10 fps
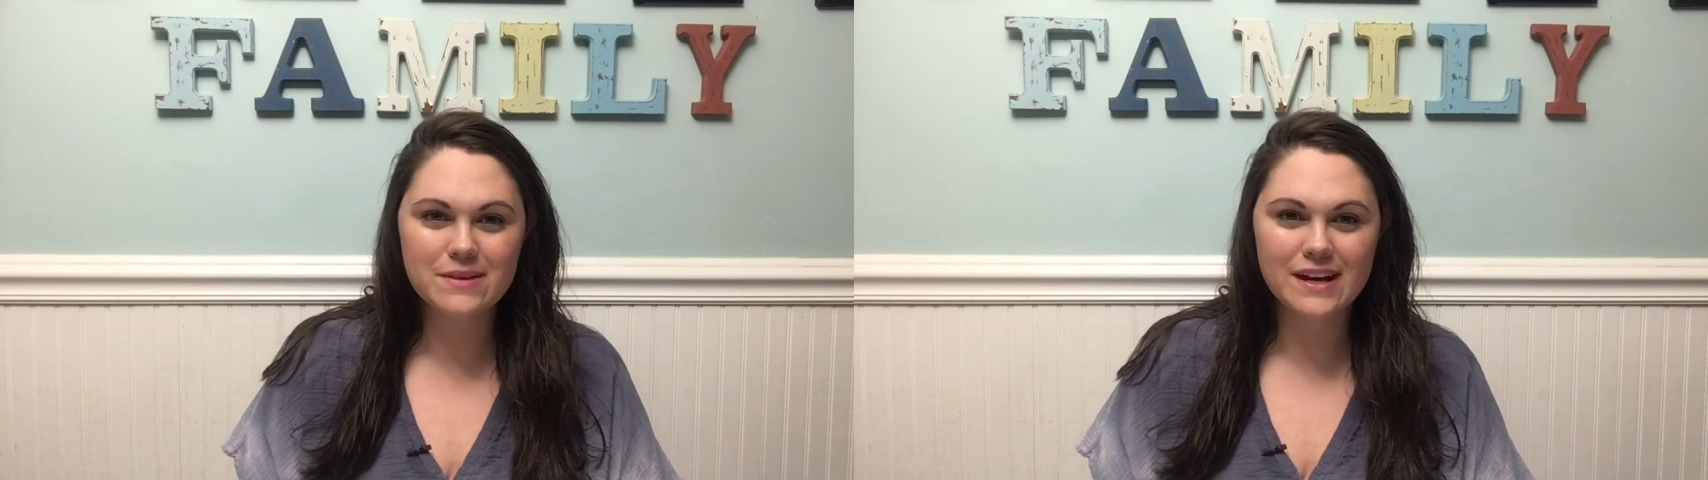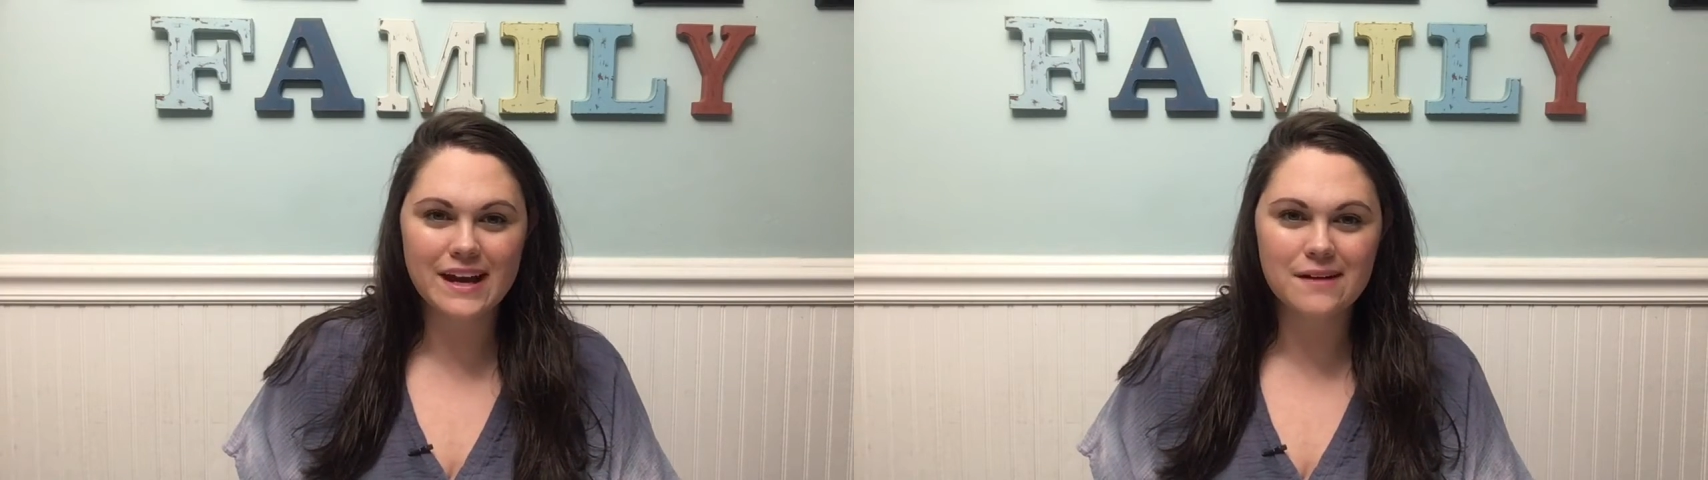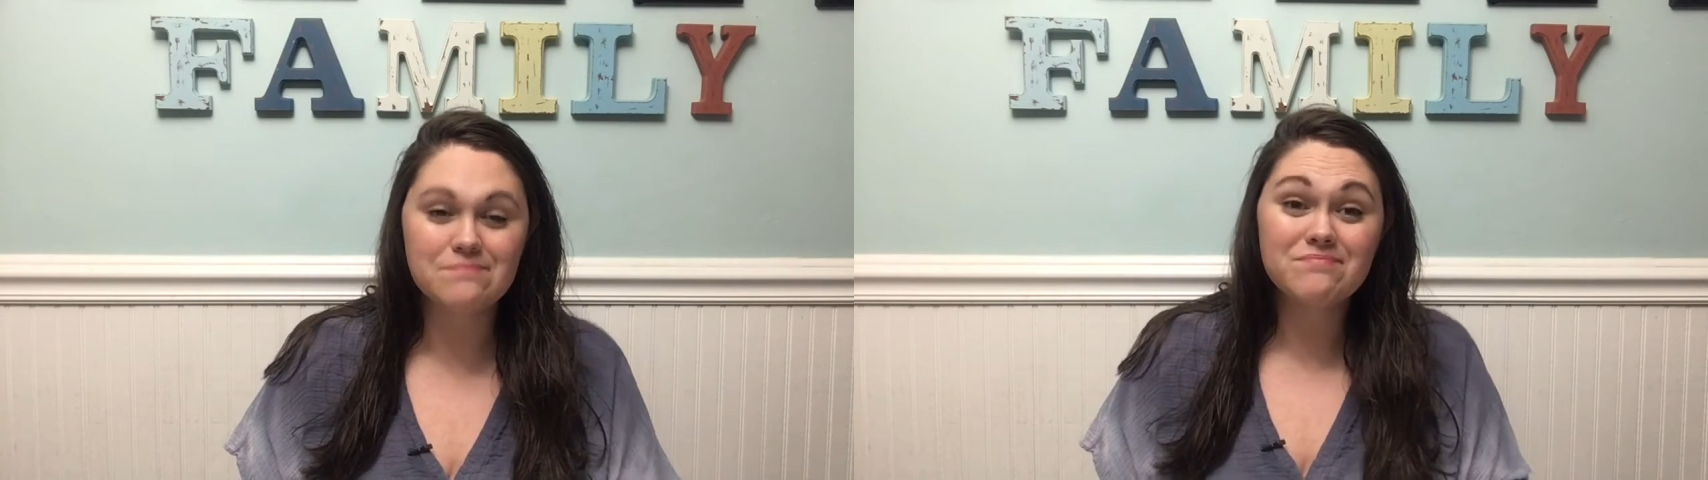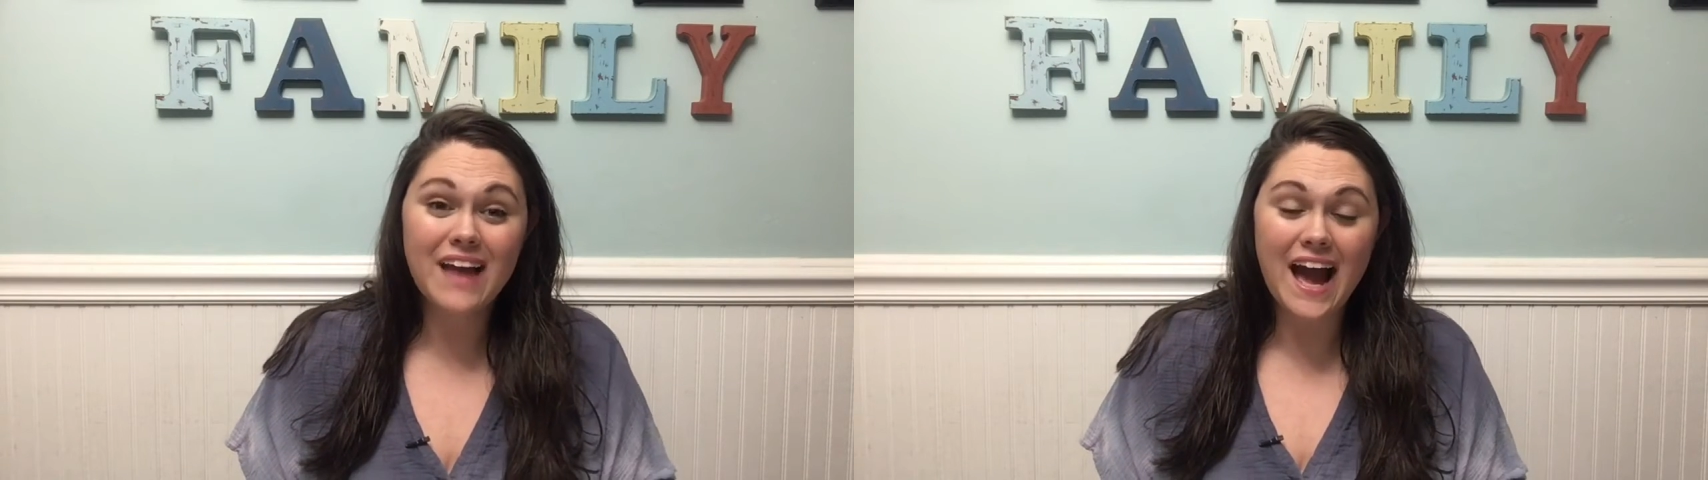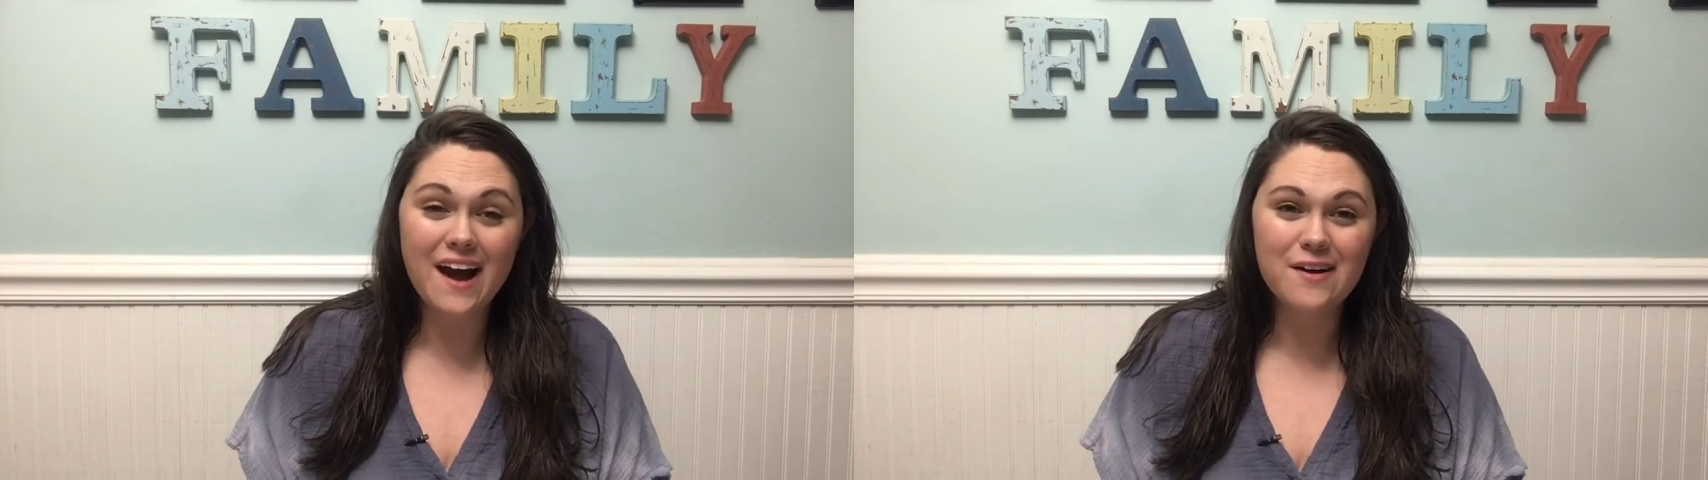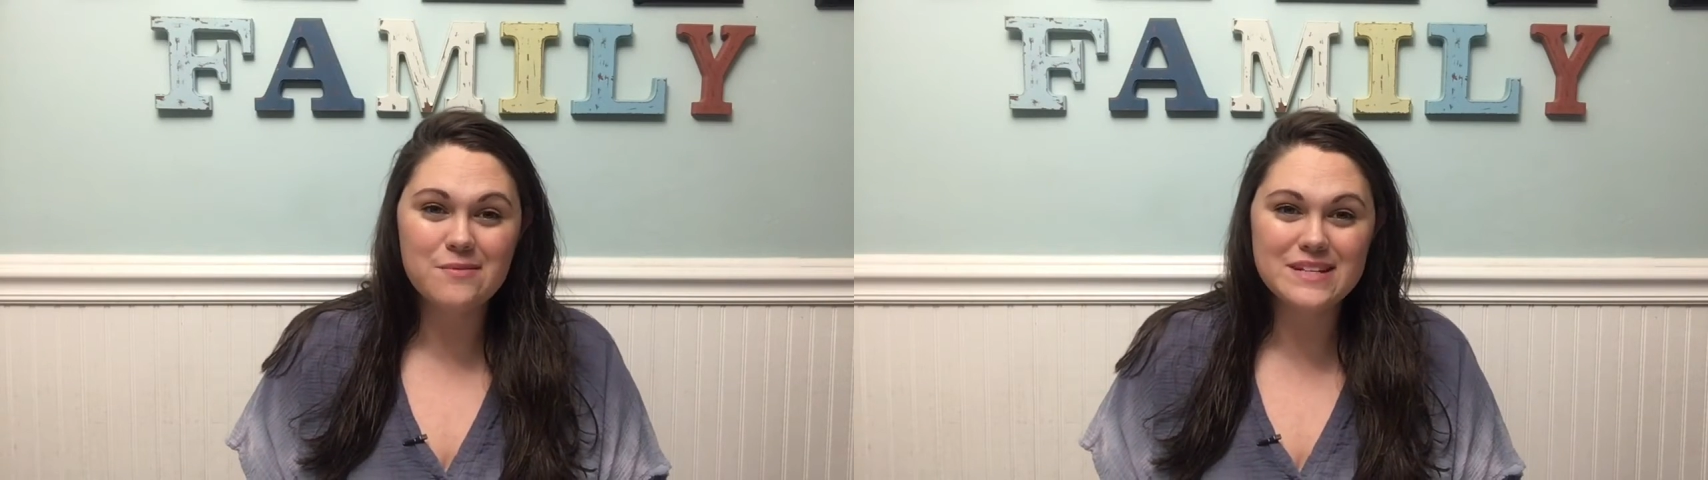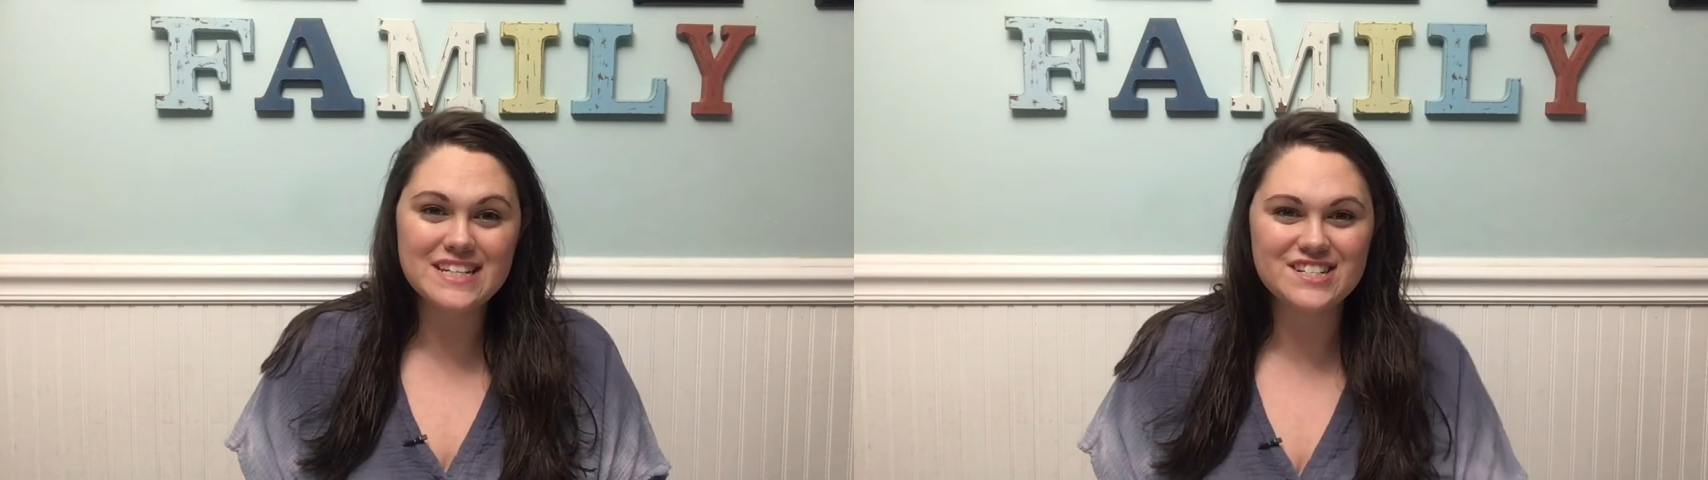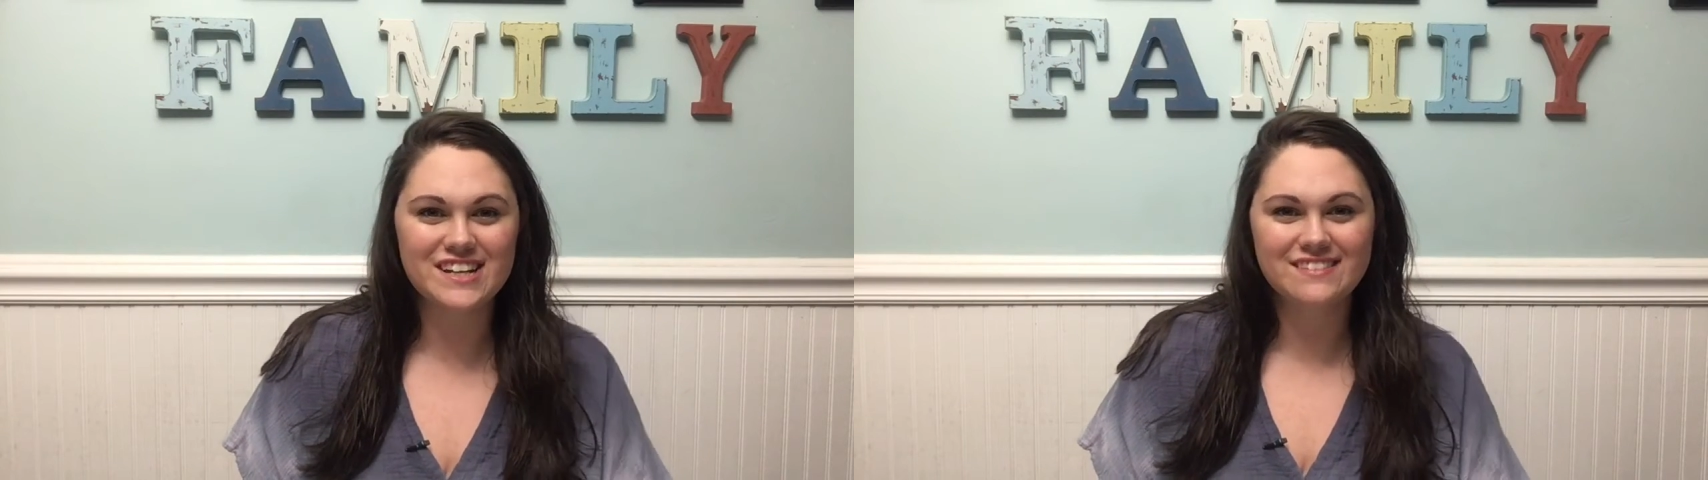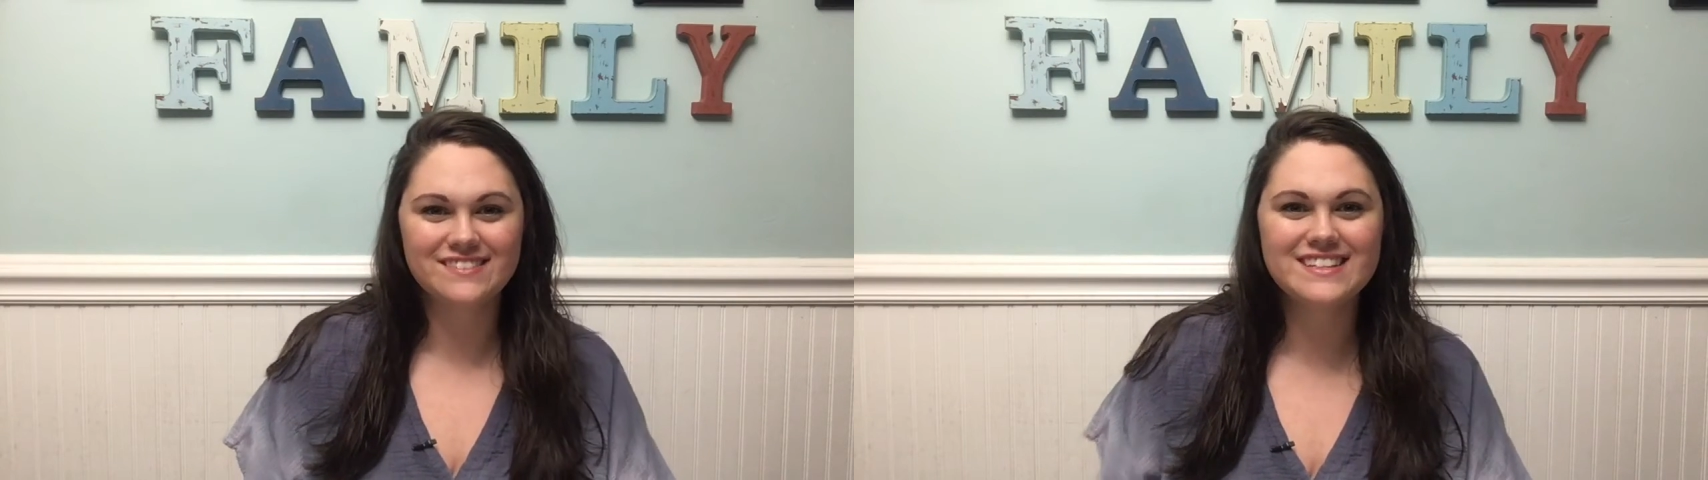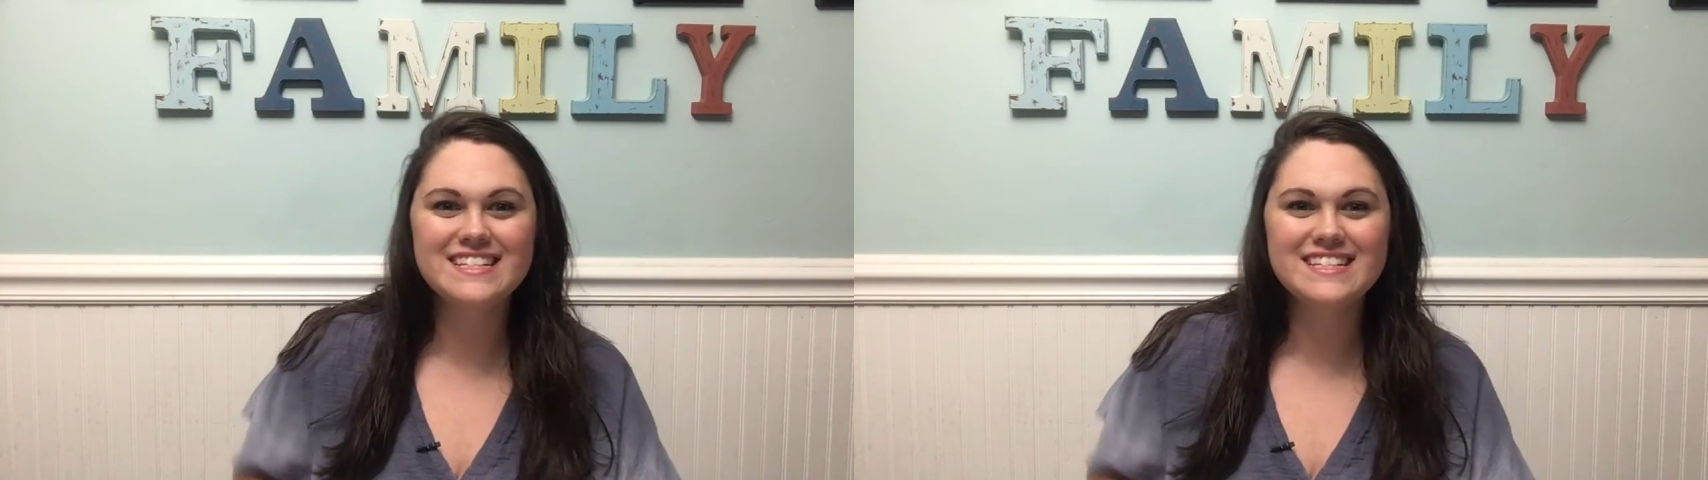Camp, At Home Edition,